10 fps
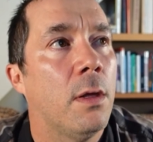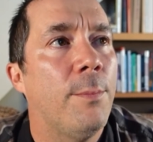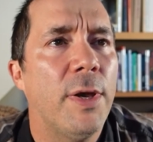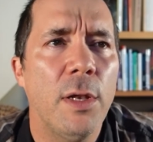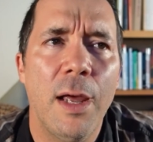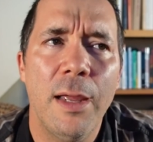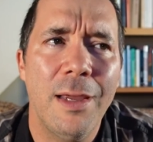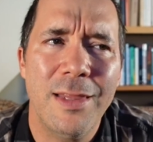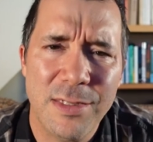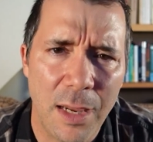But
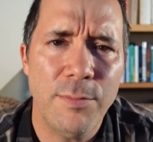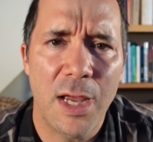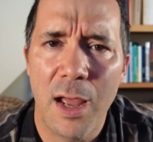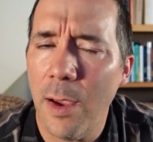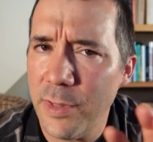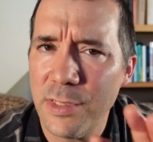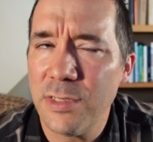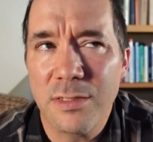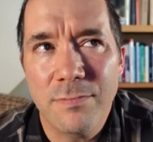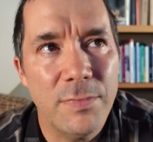at the same time, and this
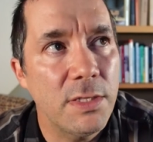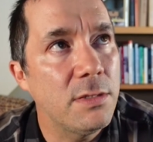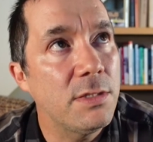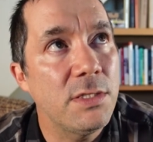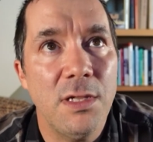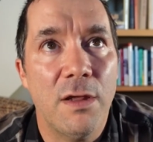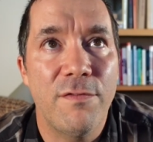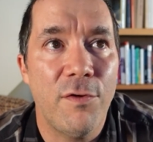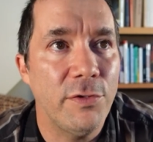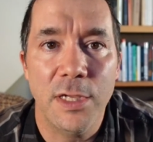is not
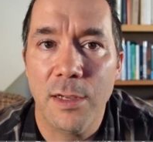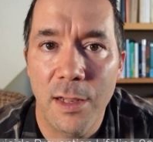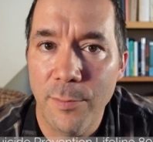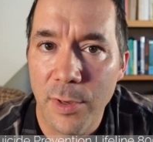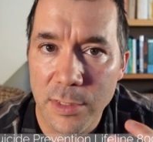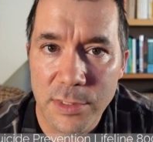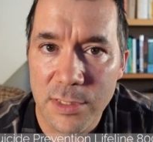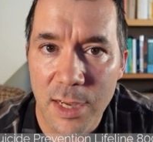faulting Columbia, this is